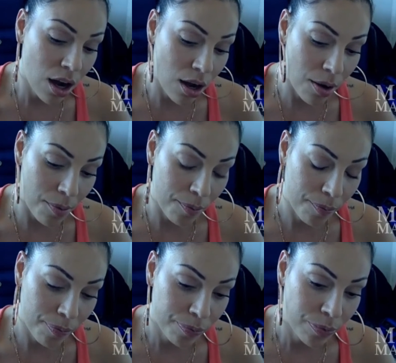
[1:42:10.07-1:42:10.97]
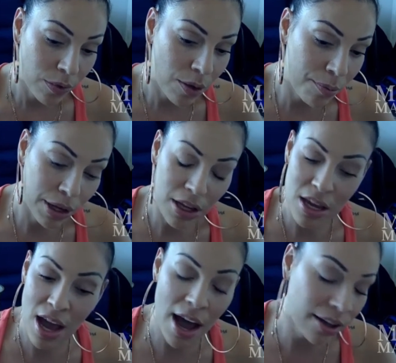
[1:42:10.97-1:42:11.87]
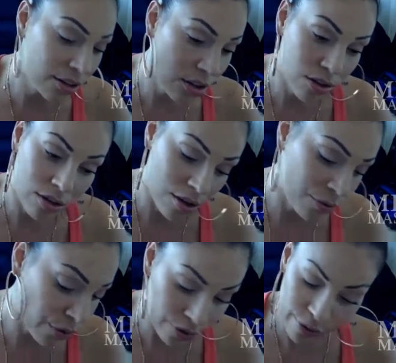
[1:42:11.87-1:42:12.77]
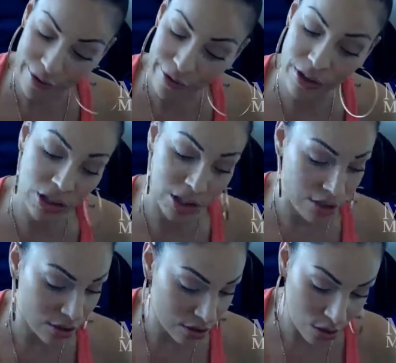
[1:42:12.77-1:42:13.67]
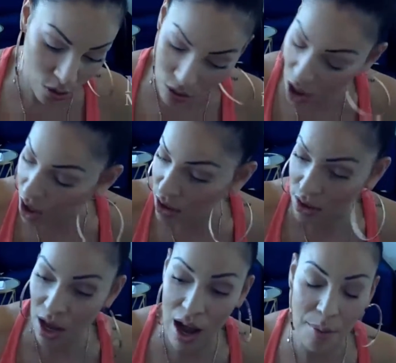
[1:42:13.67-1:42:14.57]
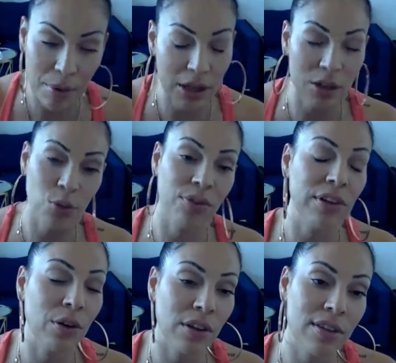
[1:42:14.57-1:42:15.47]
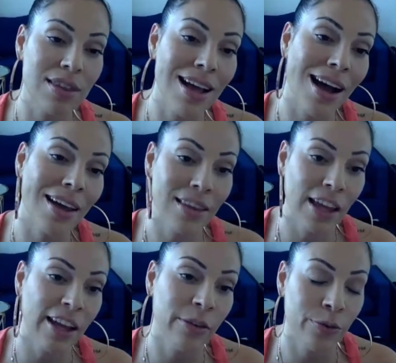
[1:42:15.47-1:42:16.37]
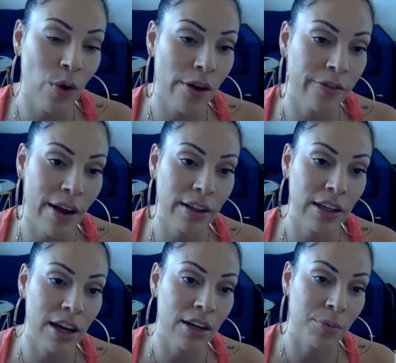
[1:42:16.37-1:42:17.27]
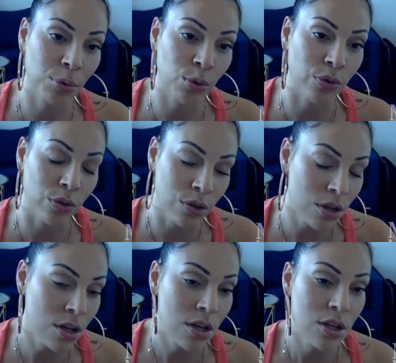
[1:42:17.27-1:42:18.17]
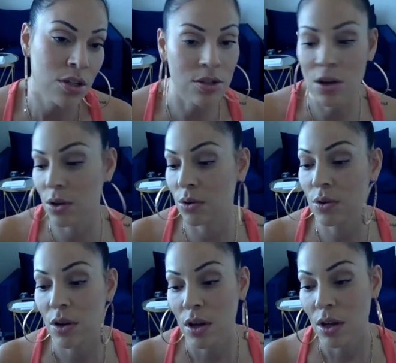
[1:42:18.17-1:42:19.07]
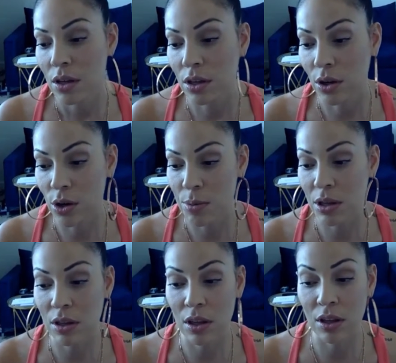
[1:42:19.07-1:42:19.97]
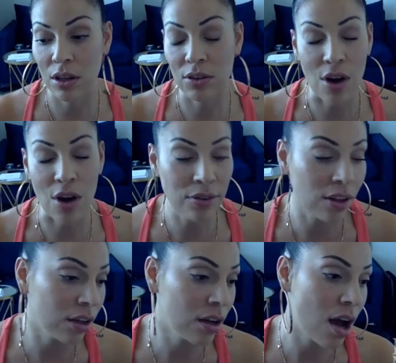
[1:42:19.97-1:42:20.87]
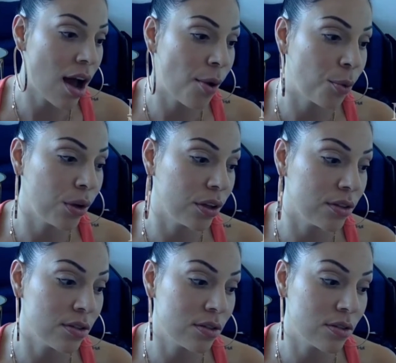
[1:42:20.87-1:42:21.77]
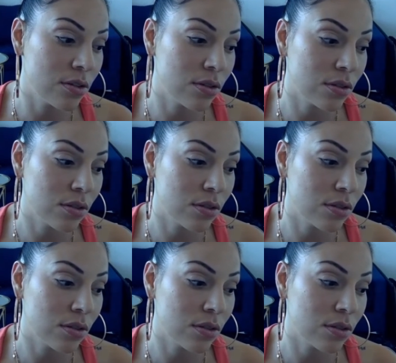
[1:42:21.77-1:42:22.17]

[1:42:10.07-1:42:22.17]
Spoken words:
But he had different revisions nonstop. And it was literally 9 days before I finally got an approval. So, you know what I mean? Exhausting. I was